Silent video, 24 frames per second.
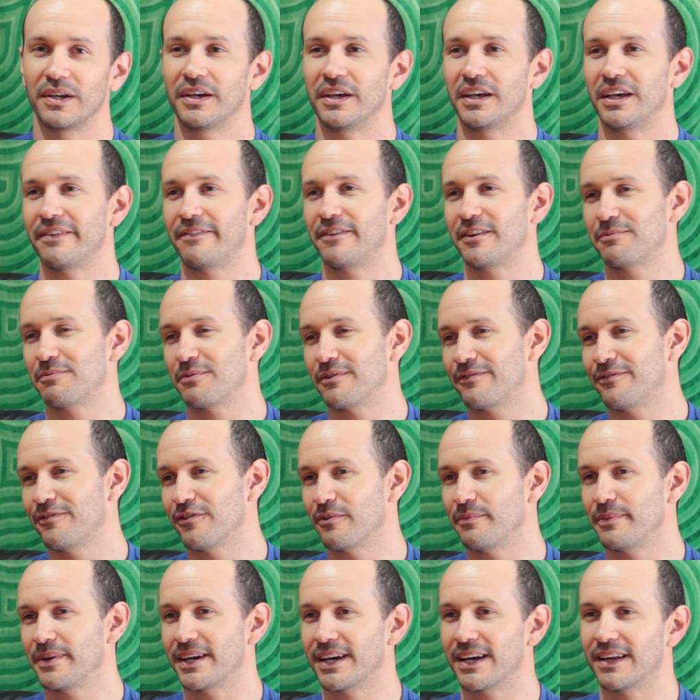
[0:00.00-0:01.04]
If it's
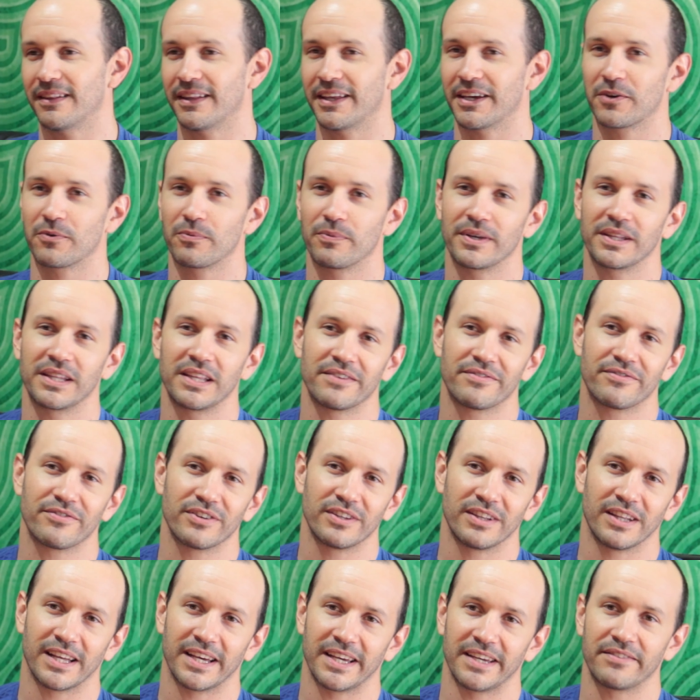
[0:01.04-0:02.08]
performing at like Relay for
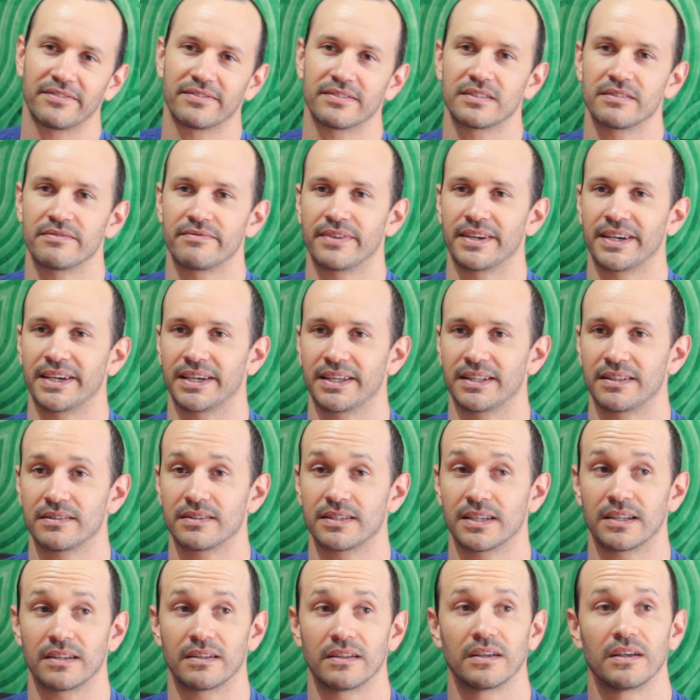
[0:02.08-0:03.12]
Life's events
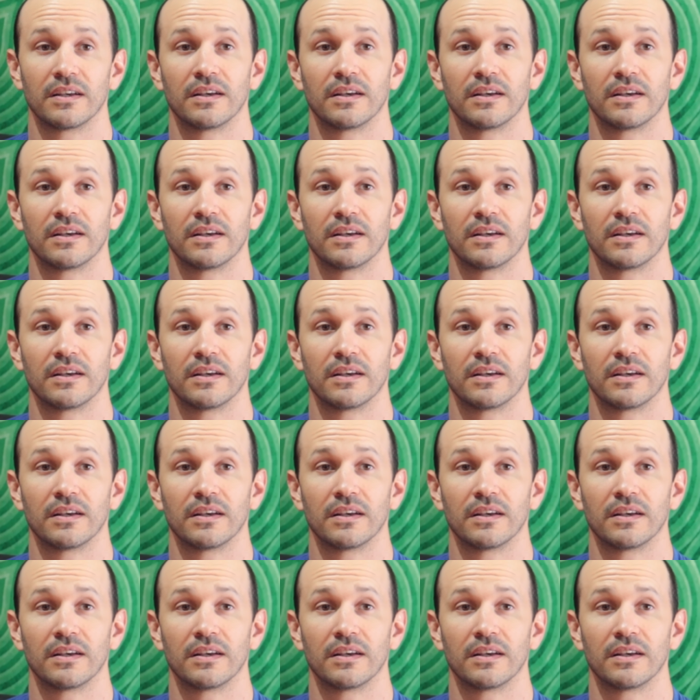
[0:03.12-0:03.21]
and